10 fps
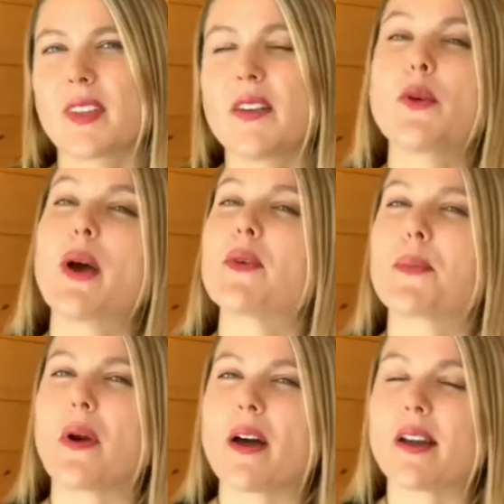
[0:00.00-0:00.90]
If you have a
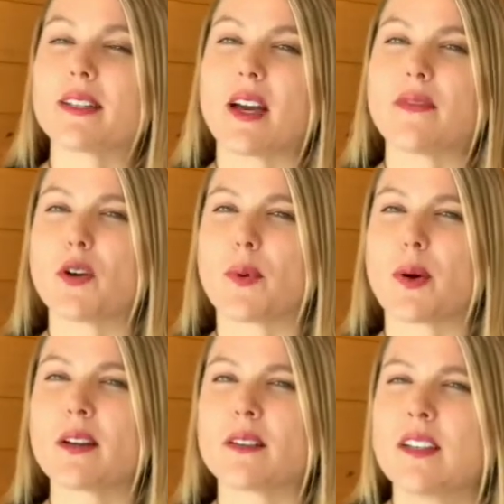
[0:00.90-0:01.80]
product of your
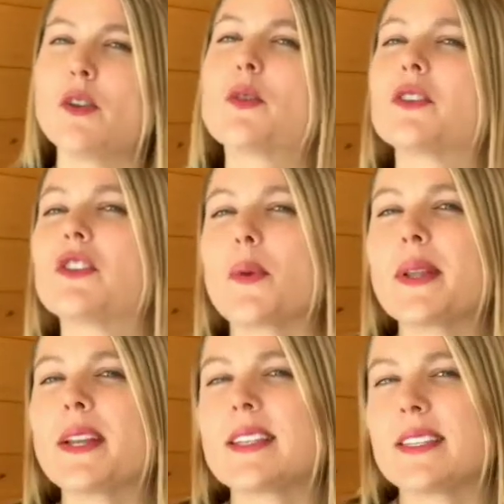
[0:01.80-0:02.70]
work, you can show
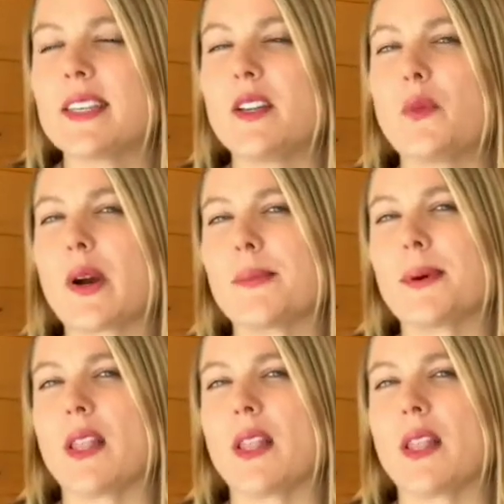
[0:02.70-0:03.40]
it in a scene where it